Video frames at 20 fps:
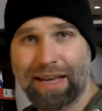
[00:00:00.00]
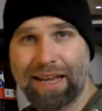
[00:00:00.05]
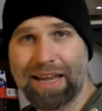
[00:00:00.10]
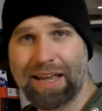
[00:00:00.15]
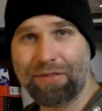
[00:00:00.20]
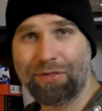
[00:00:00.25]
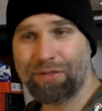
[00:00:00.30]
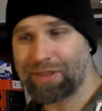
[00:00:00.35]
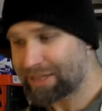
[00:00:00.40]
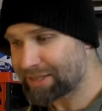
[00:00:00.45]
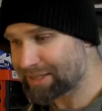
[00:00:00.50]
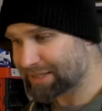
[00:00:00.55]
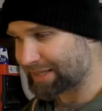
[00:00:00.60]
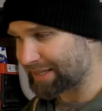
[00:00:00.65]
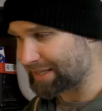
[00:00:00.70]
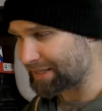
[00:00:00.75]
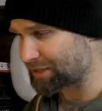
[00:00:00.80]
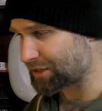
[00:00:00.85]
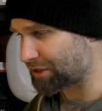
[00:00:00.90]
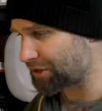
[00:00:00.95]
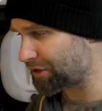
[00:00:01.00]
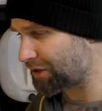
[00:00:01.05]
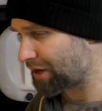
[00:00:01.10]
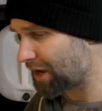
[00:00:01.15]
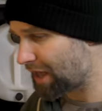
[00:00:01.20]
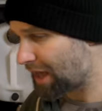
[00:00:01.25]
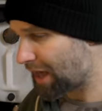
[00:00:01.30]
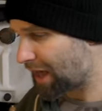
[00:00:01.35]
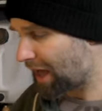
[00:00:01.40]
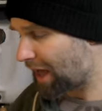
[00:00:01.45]
in this keyser,
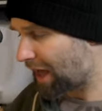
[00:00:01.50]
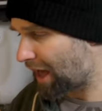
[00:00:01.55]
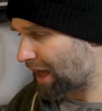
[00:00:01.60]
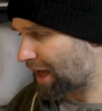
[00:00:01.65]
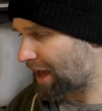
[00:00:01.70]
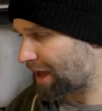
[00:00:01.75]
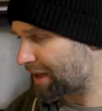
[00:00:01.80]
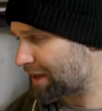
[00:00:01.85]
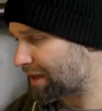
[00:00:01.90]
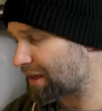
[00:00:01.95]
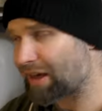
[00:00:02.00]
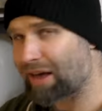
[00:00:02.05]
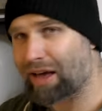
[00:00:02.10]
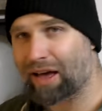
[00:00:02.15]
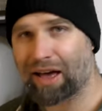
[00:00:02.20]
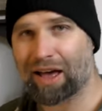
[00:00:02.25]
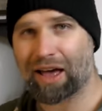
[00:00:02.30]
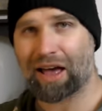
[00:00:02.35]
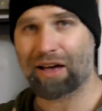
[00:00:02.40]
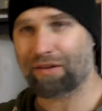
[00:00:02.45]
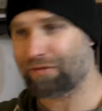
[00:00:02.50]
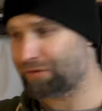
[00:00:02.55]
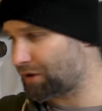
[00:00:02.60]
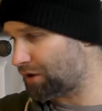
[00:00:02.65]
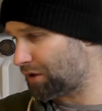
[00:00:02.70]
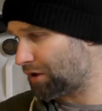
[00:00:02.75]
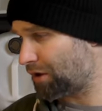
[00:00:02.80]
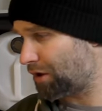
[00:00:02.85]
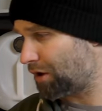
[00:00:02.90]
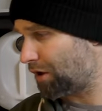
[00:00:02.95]
I have
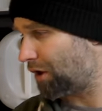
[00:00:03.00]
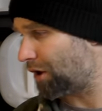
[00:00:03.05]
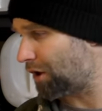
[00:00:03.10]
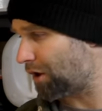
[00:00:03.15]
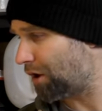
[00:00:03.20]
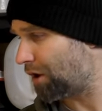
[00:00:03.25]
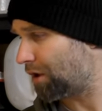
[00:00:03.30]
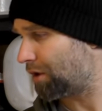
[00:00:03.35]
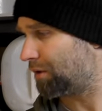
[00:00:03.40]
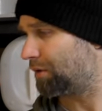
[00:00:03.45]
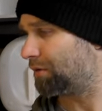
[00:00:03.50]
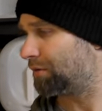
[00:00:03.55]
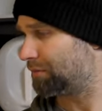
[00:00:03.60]
a...